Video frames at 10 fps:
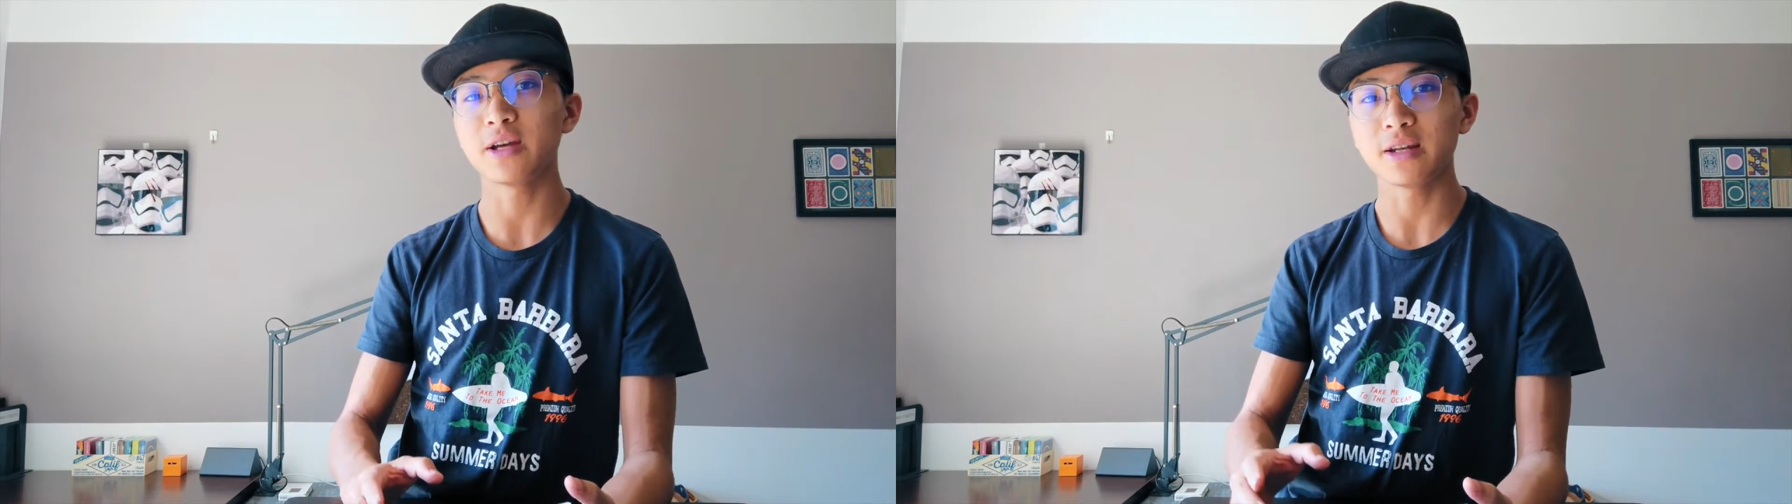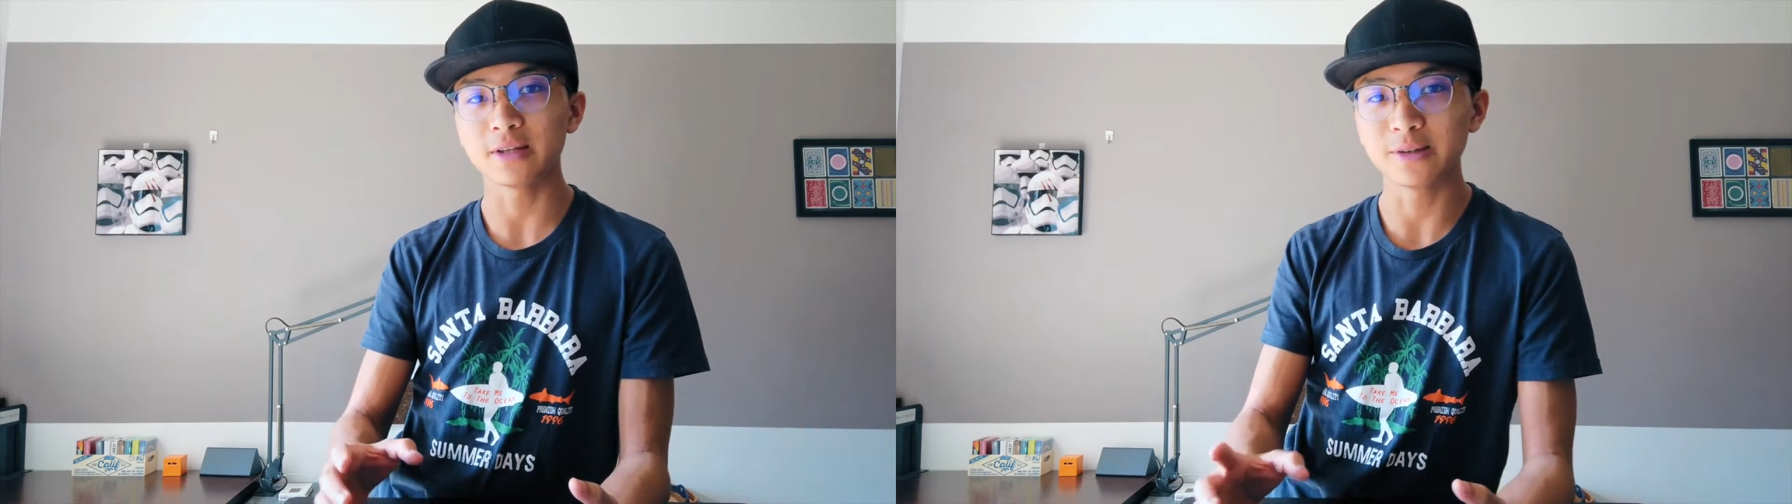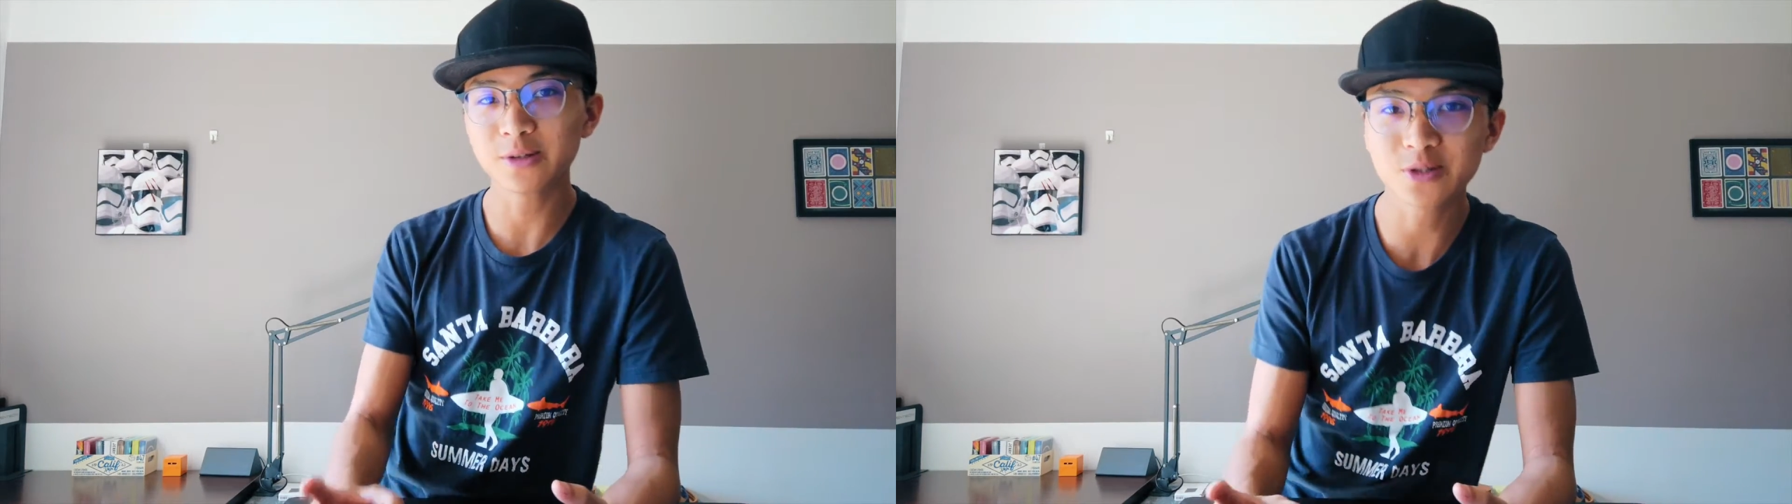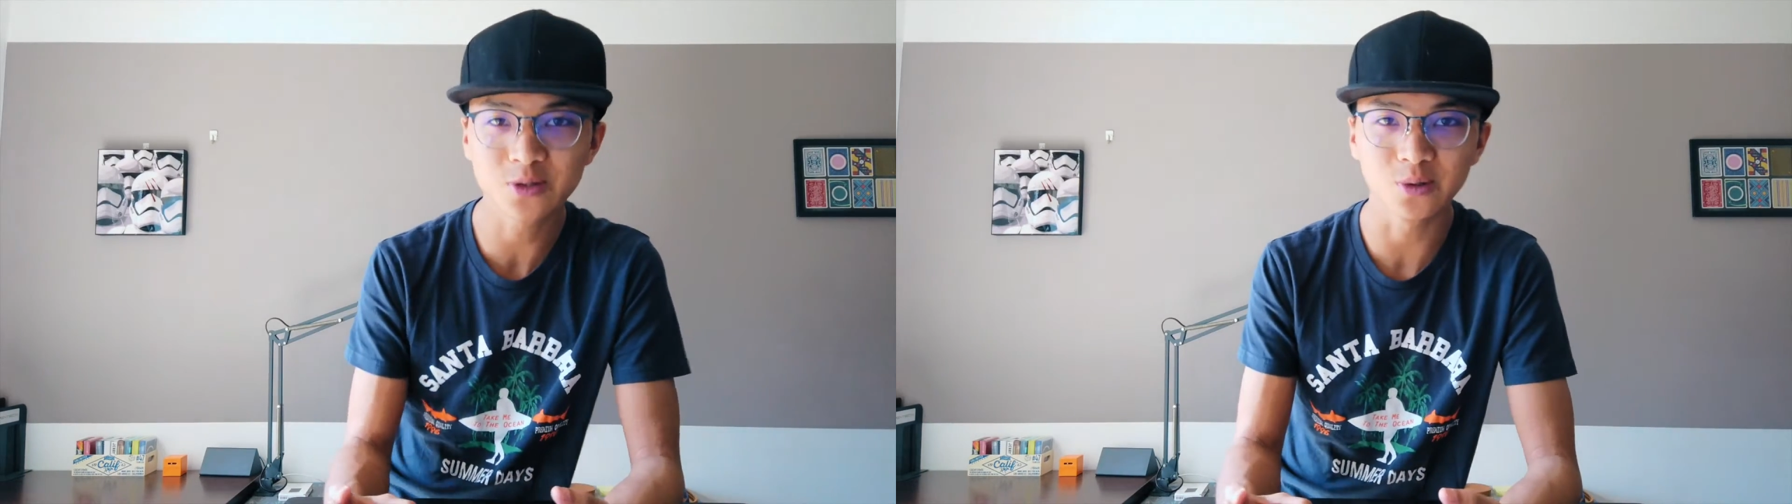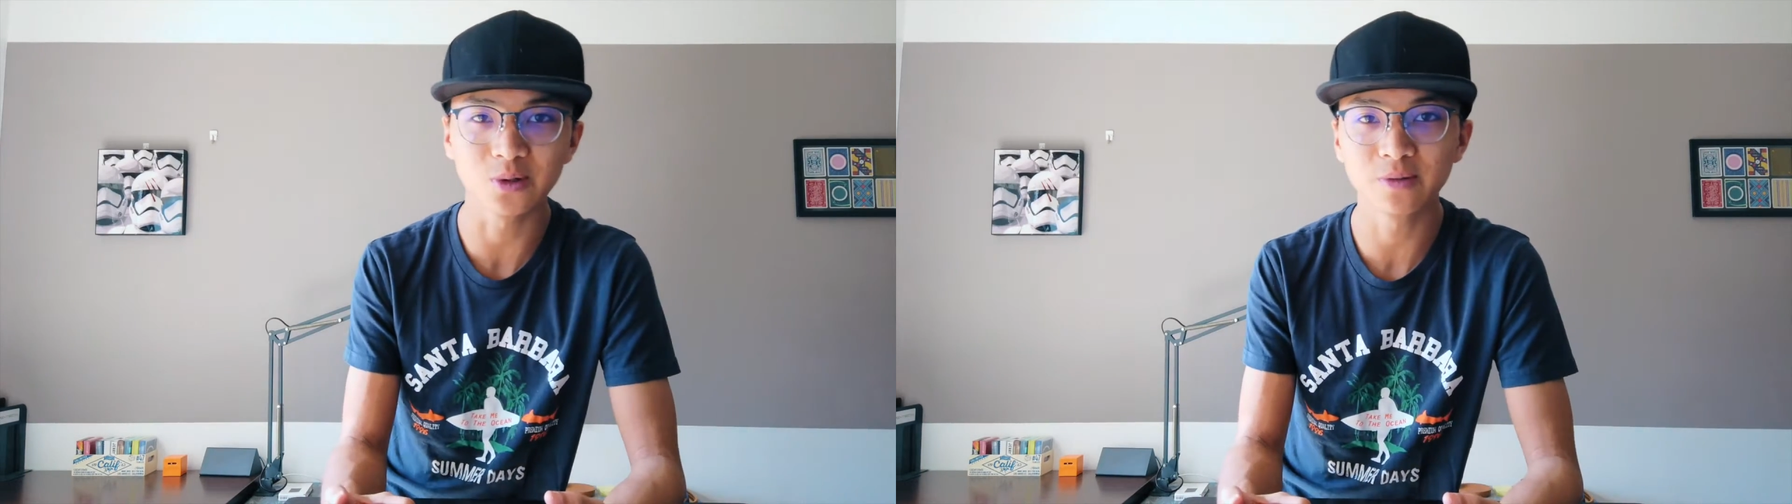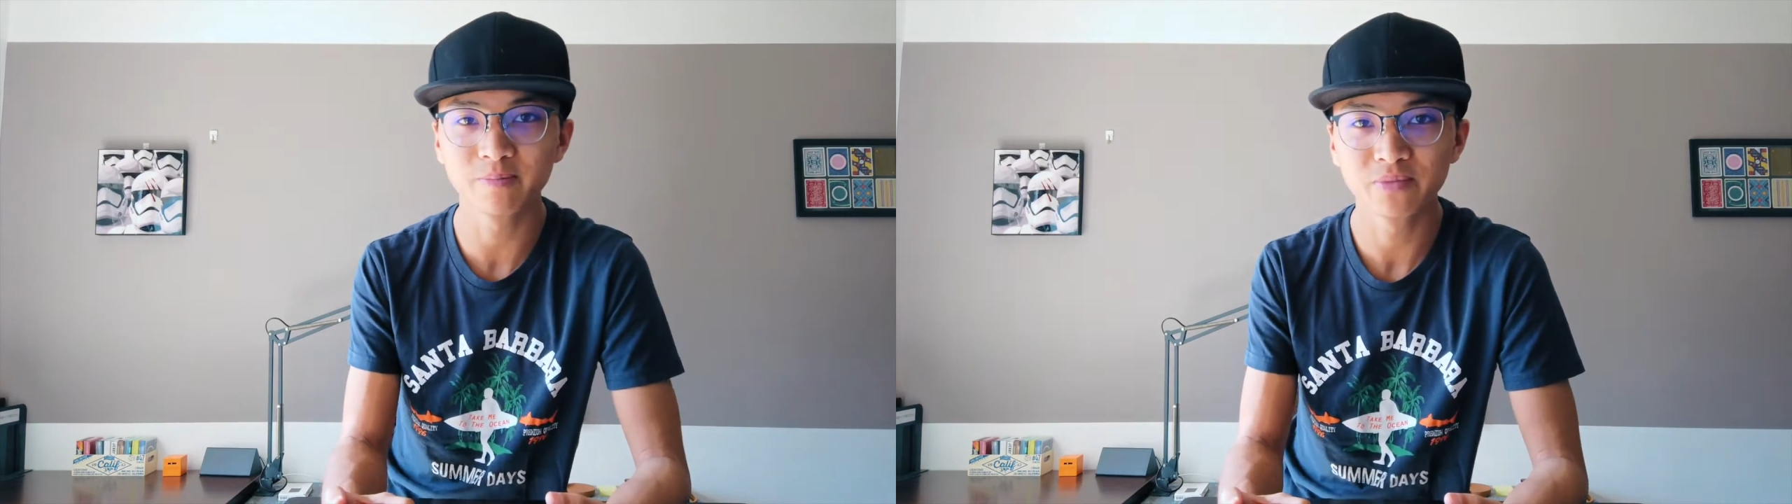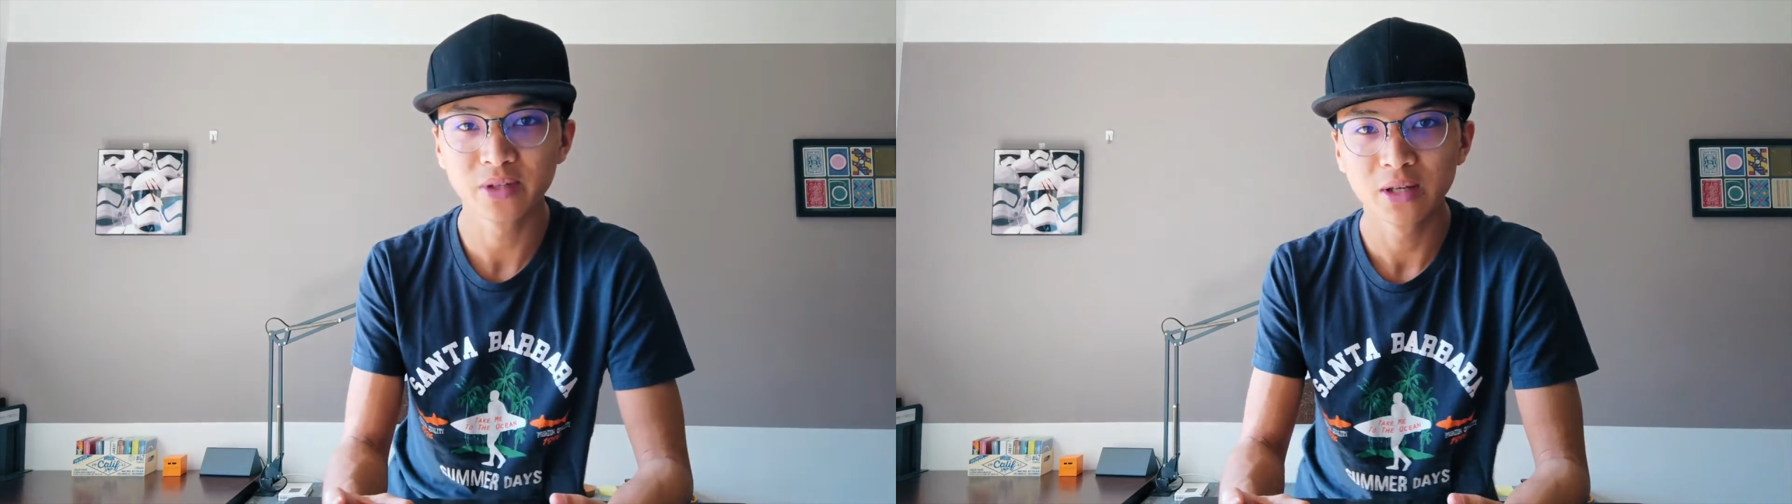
and it looks cool,